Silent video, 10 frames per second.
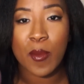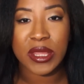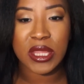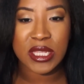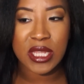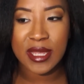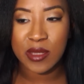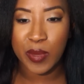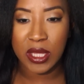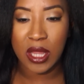But this
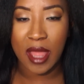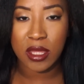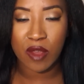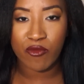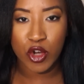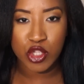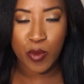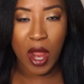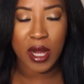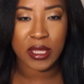has been like the
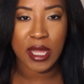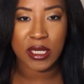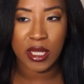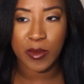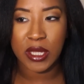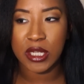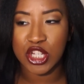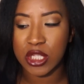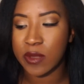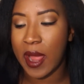first product that deep
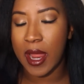conditions